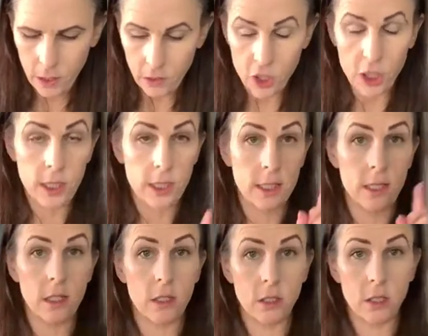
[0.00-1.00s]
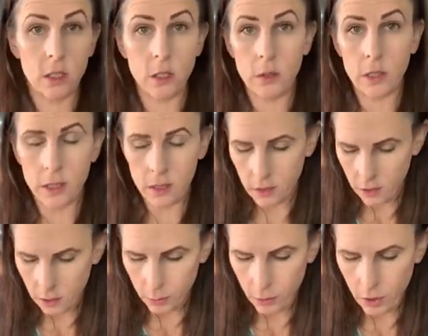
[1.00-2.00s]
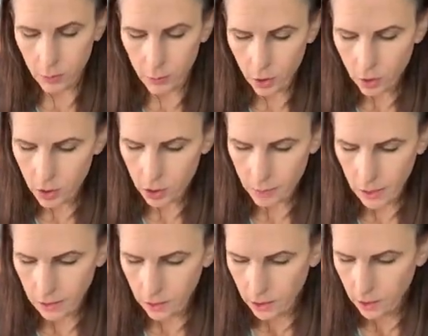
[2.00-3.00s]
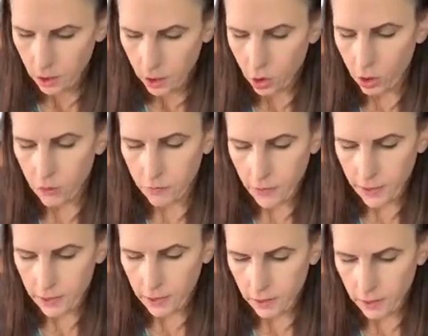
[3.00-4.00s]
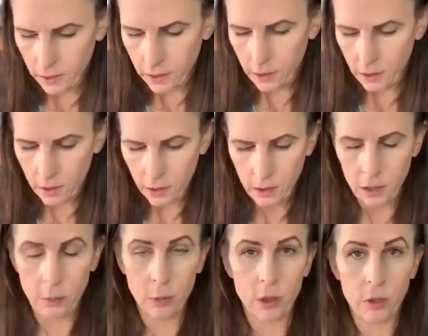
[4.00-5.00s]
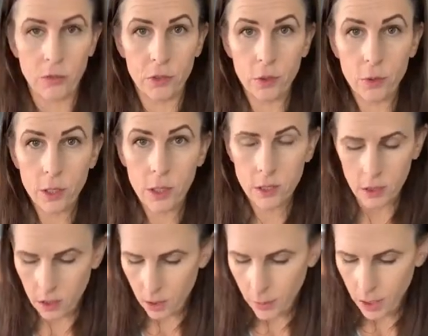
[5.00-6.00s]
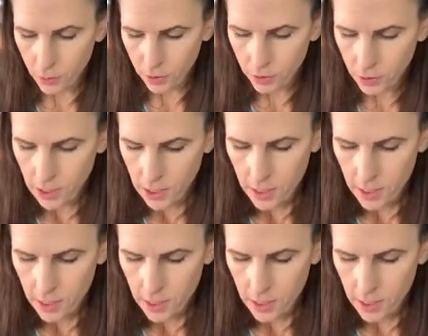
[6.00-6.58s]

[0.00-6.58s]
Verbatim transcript: of Jesus, it's also in the blog post, but you can find it in the book of Luke in the Bible.